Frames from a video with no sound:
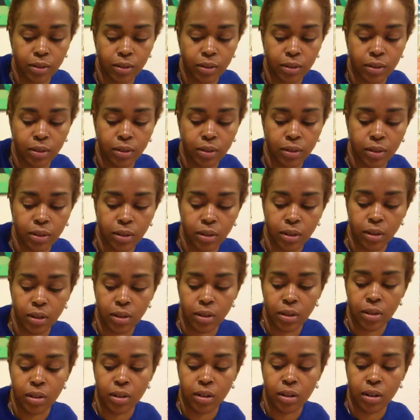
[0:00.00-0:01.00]

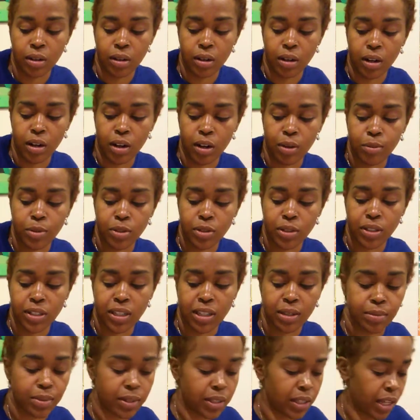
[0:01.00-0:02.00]
It almost
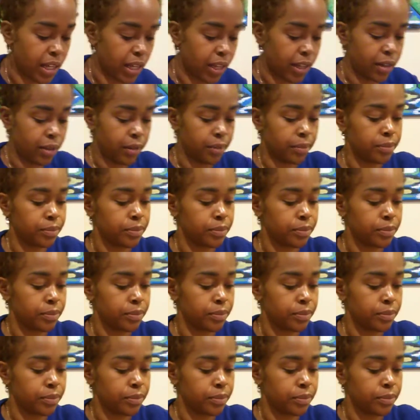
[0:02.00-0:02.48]
seems like